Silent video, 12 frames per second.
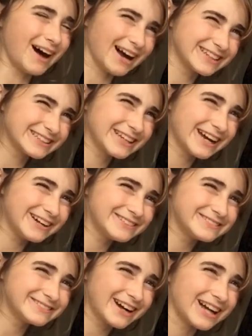I don't
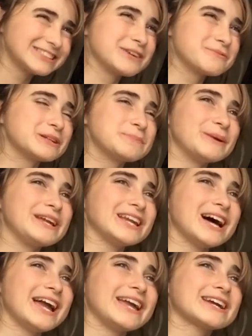know. I don't want to be
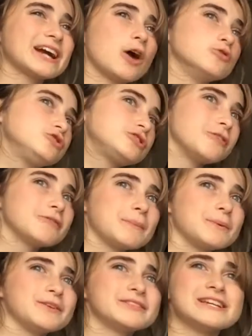like, oh, don't
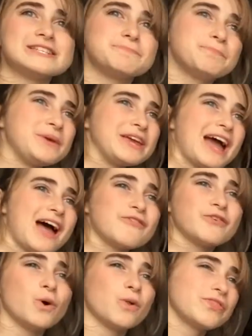upload this, be
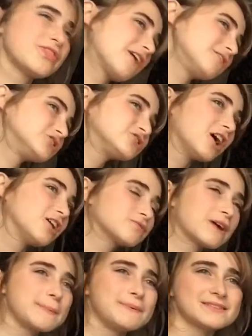careful, there are
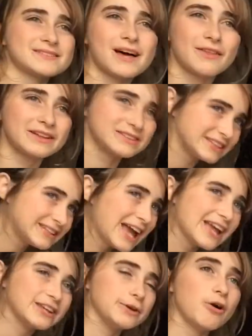child rapists out there to
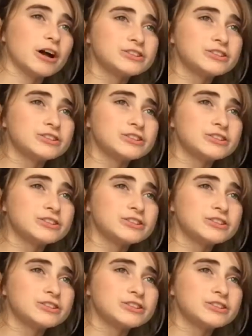get you.